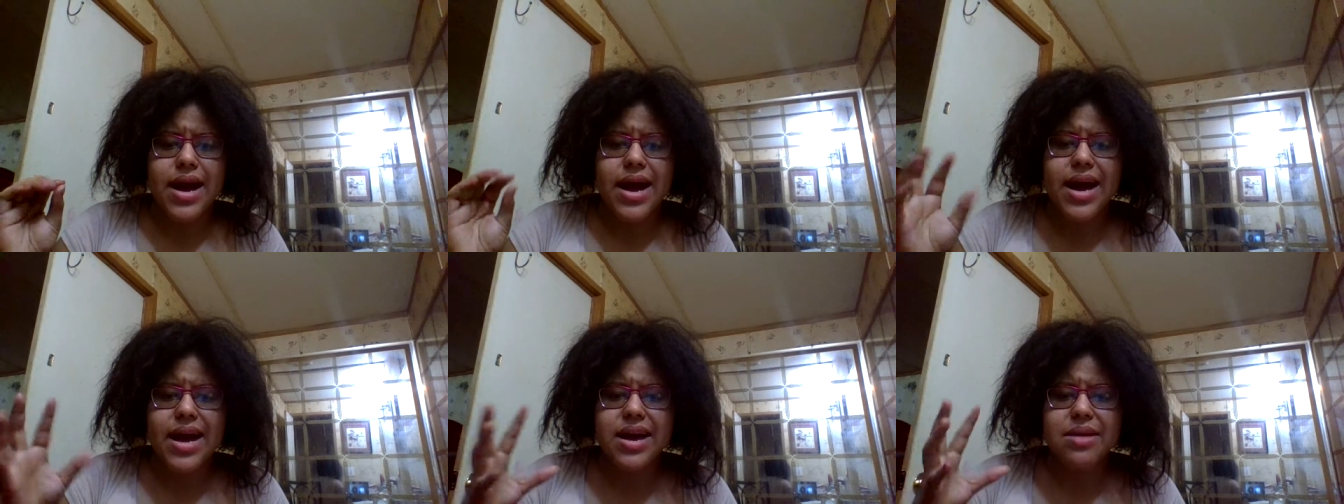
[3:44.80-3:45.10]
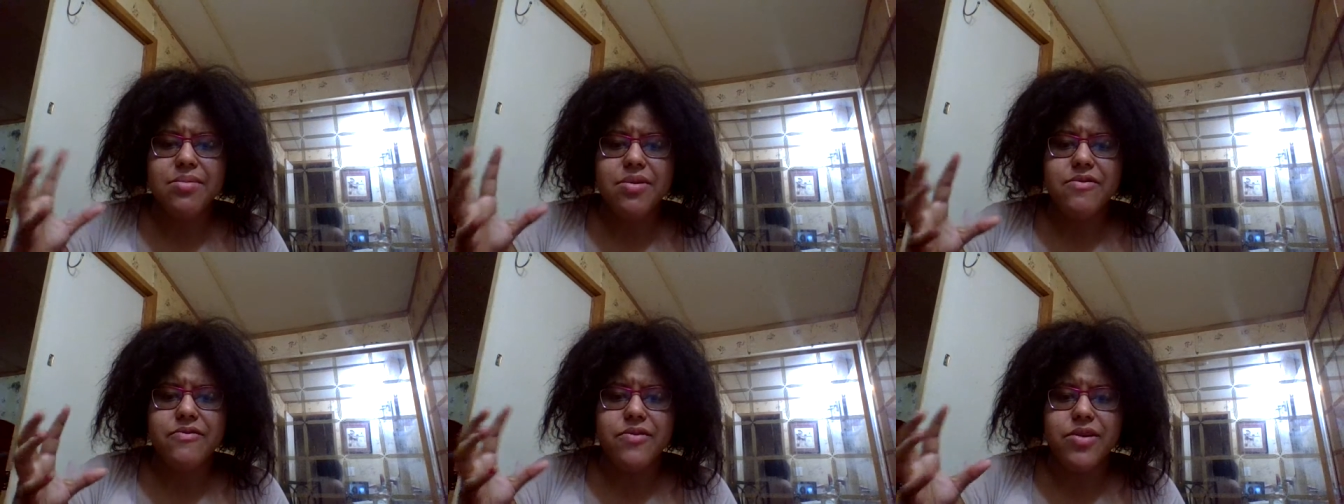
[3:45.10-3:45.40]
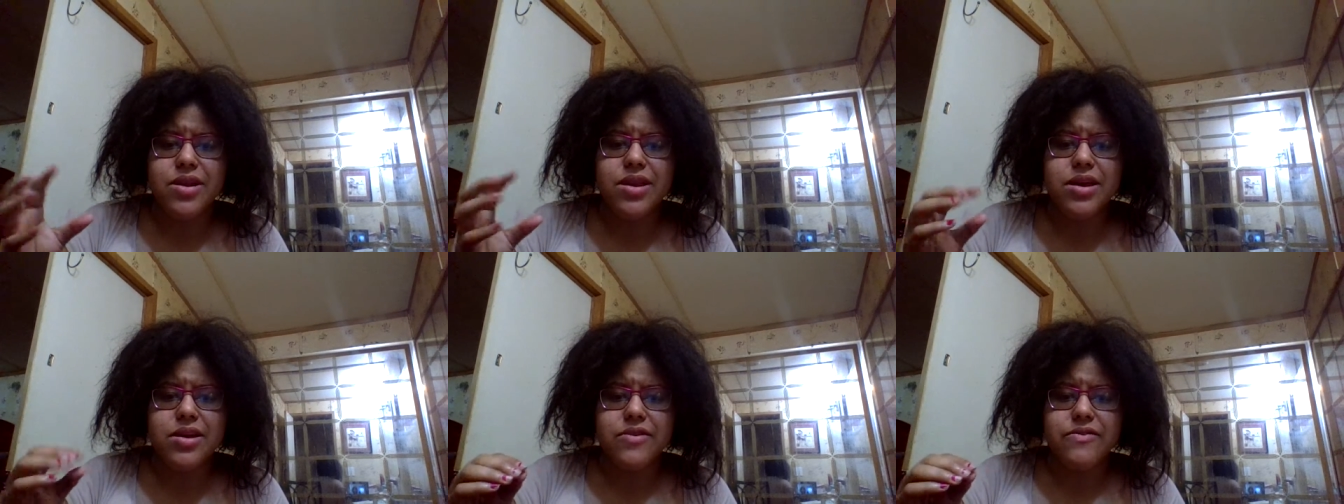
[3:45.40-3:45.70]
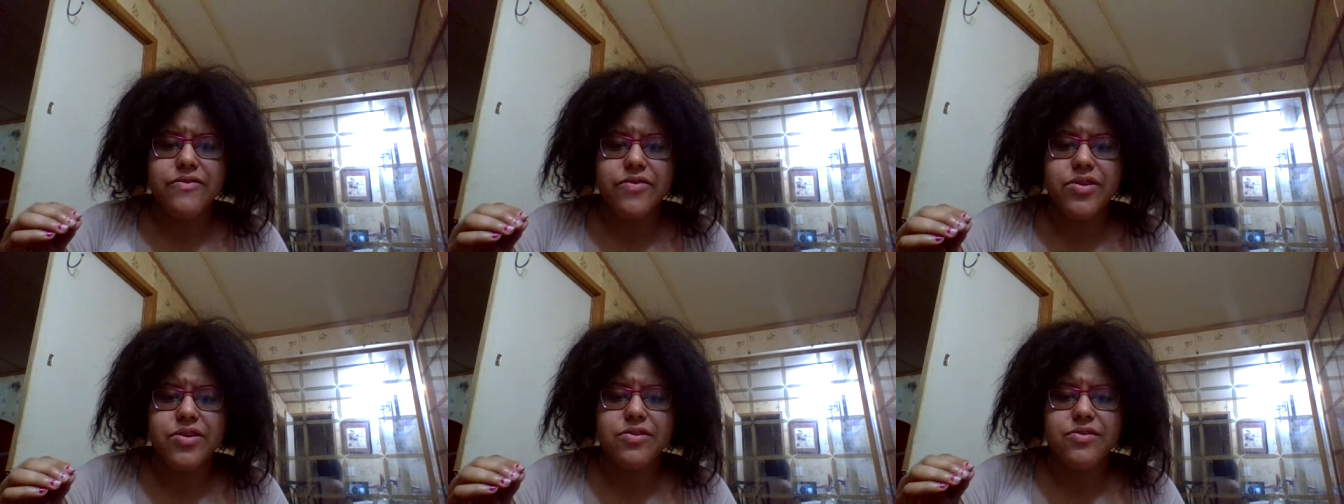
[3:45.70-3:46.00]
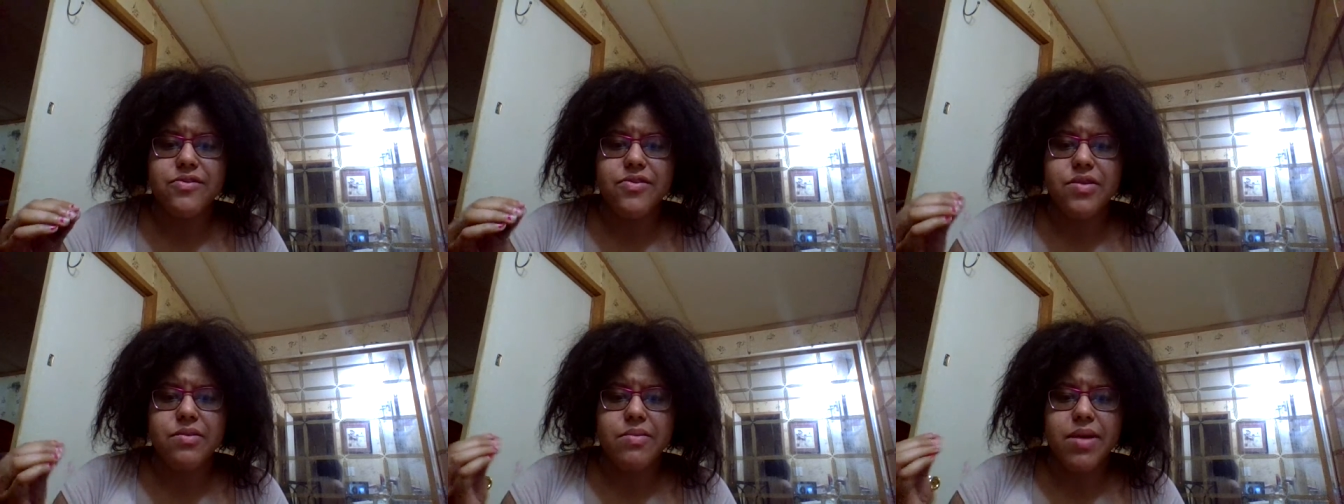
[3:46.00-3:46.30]
I could be really
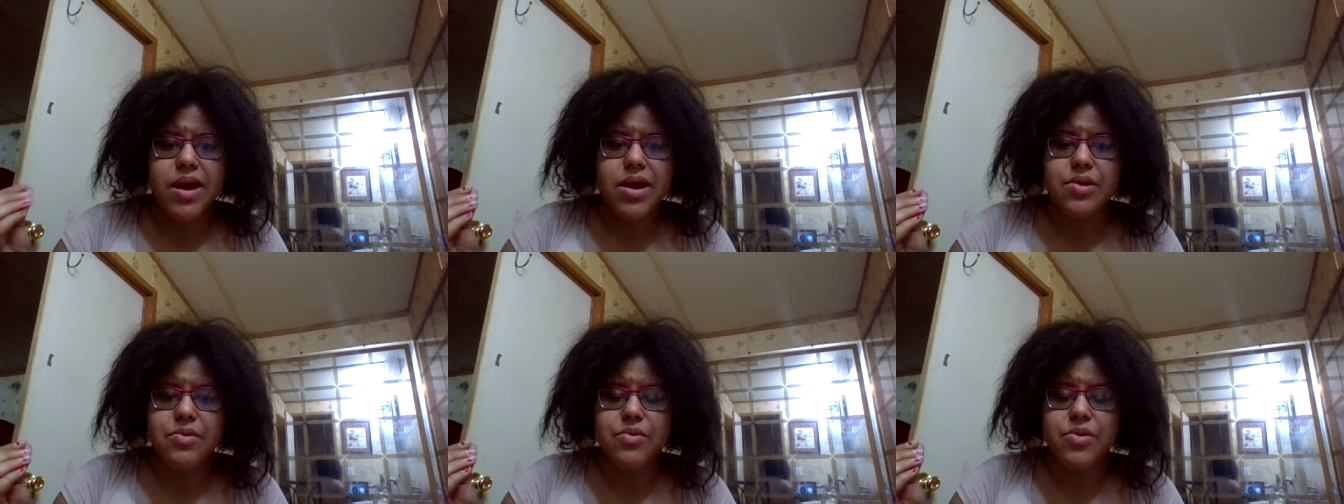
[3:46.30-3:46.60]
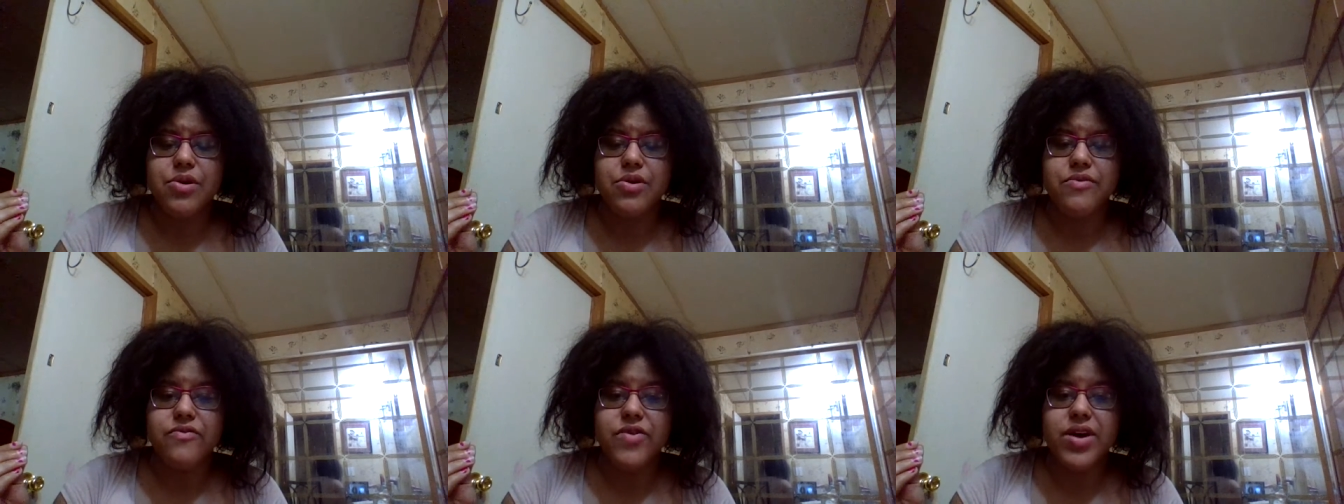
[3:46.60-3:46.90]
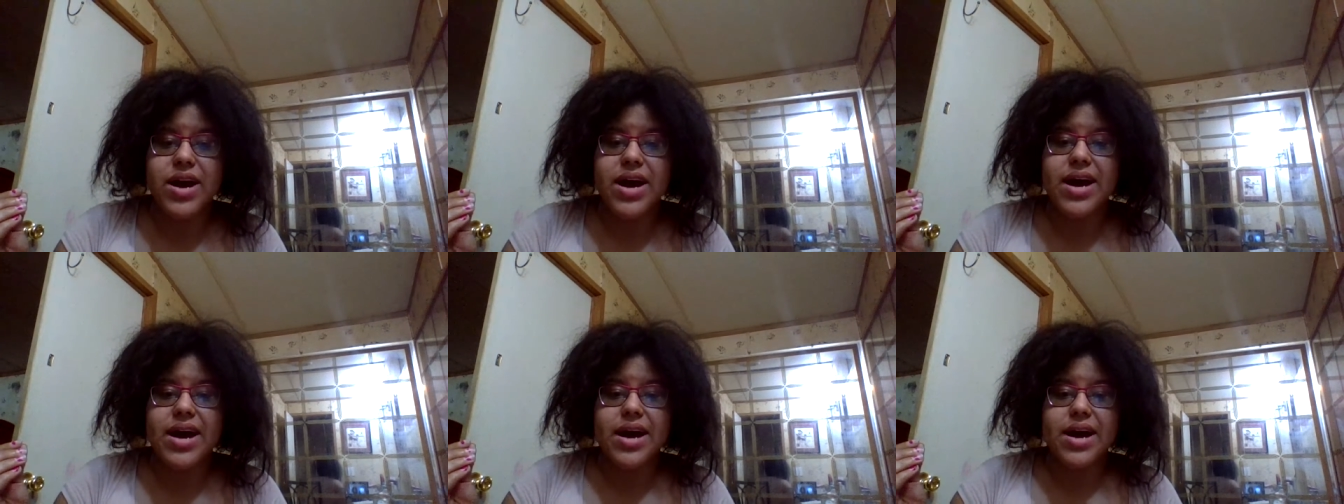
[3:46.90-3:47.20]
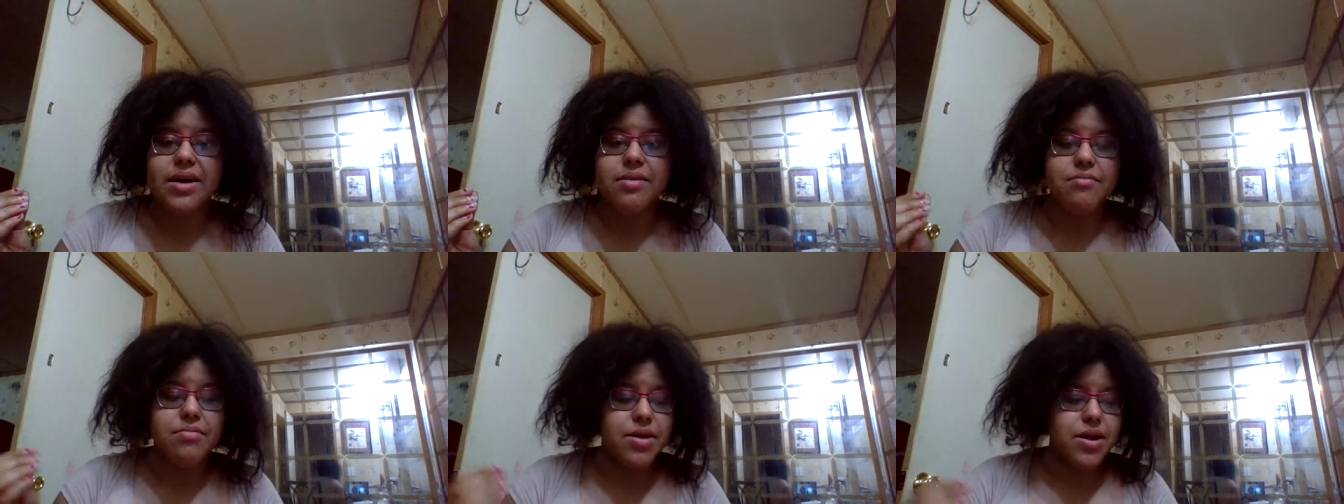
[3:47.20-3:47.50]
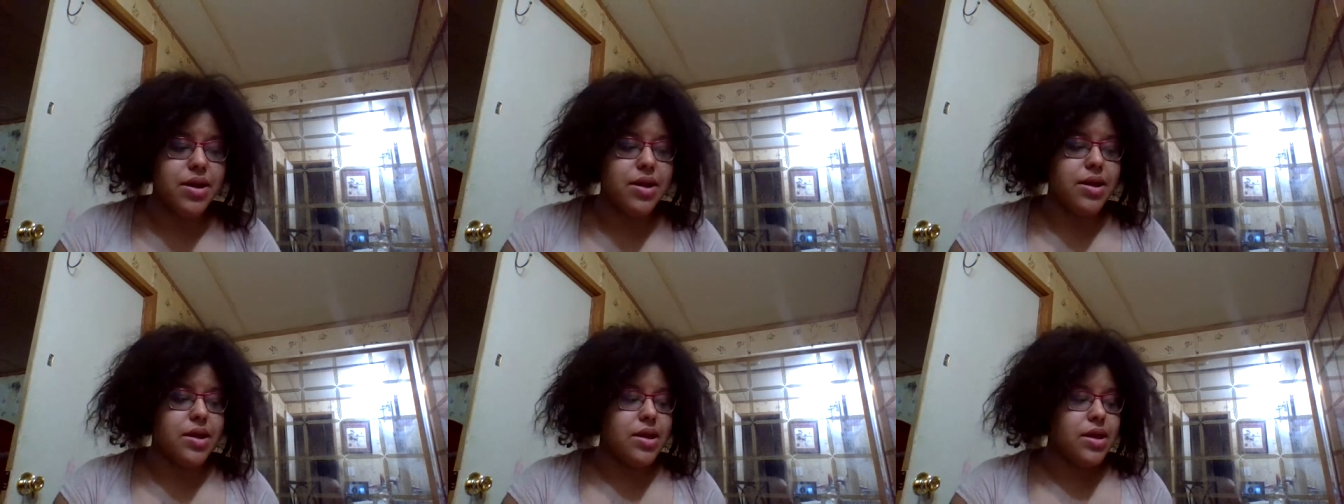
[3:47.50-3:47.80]
confused about the word of God,
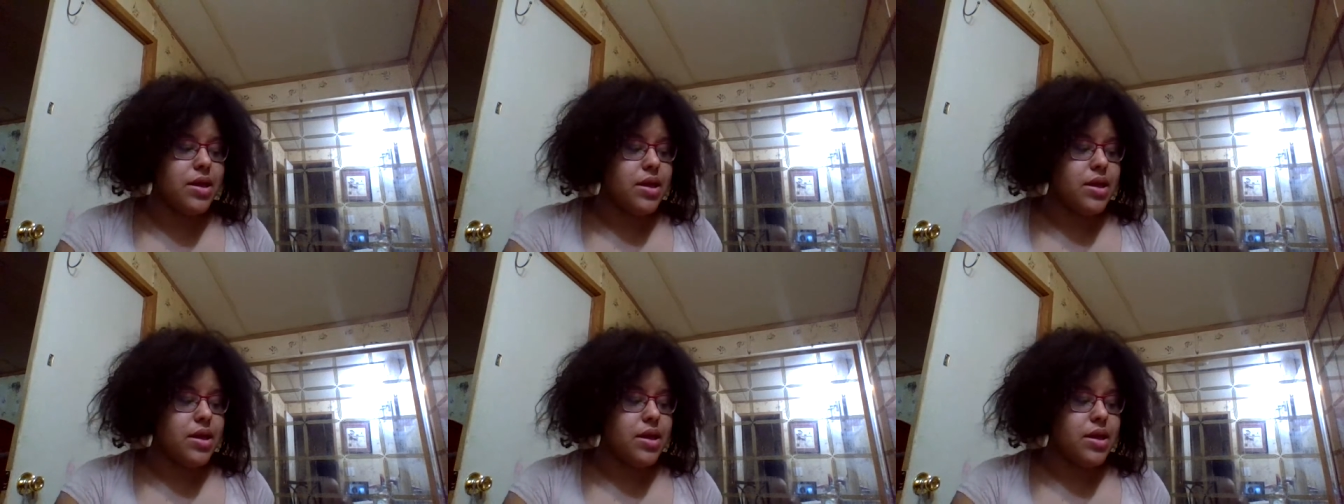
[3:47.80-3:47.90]
but